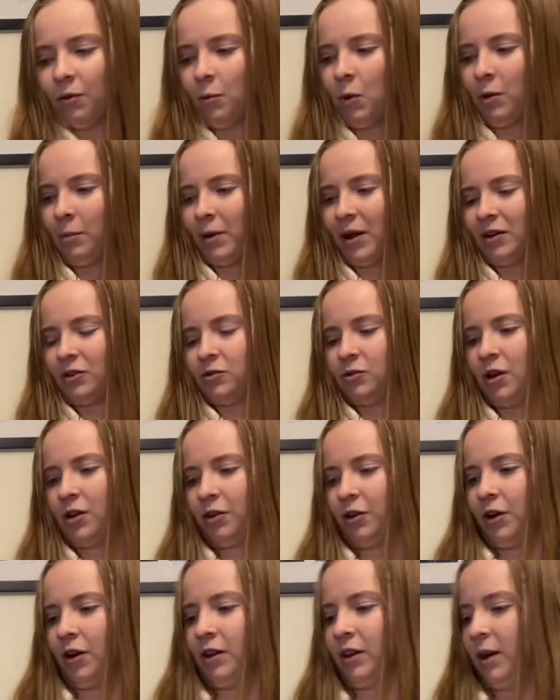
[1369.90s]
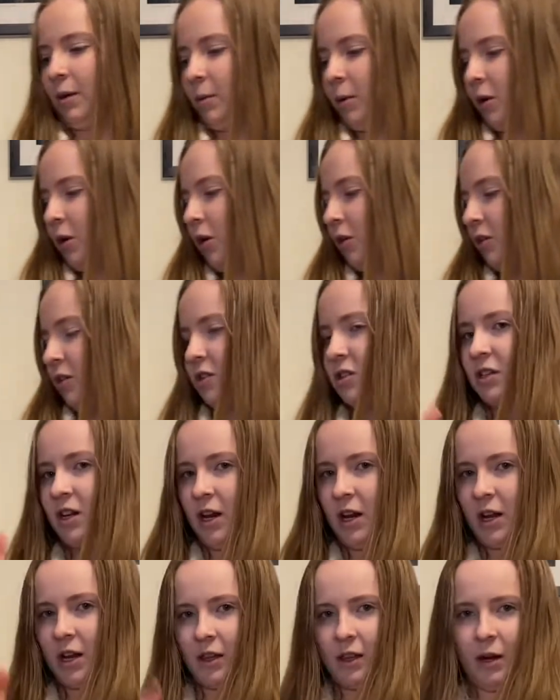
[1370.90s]
from one pan to another, and then I'm going to cook the
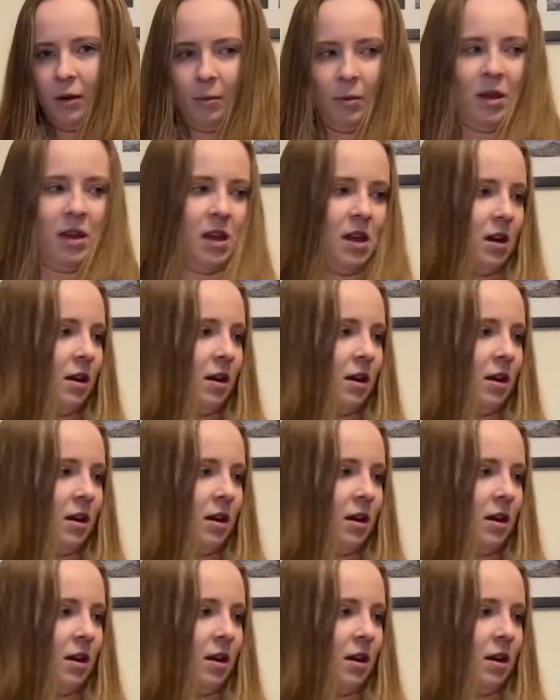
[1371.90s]
steak, and then I'm going to